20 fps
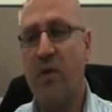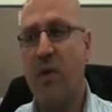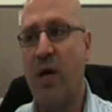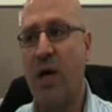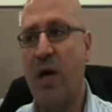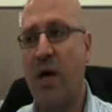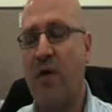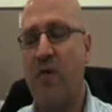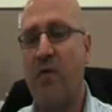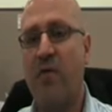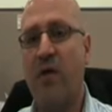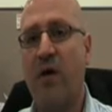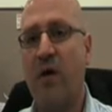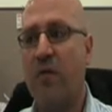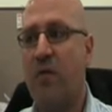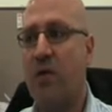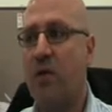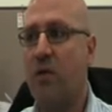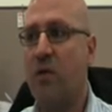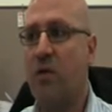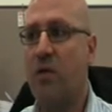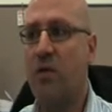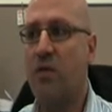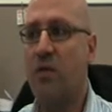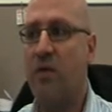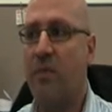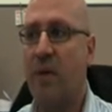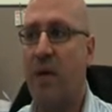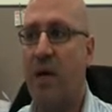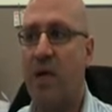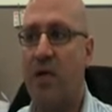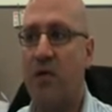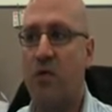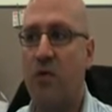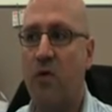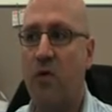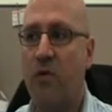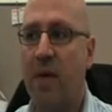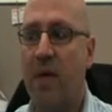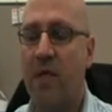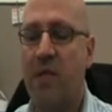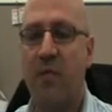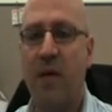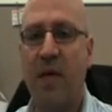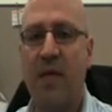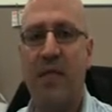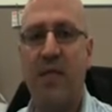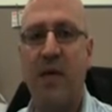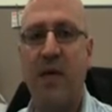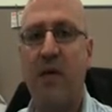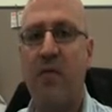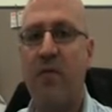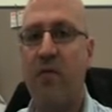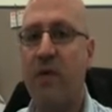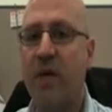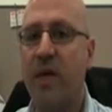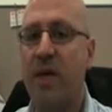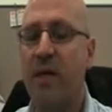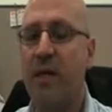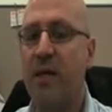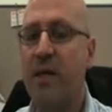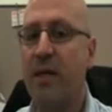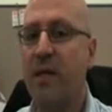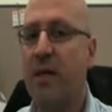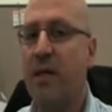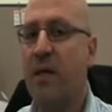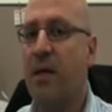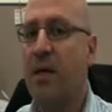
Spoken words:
We have over the course of the past 12 months maintained a fairly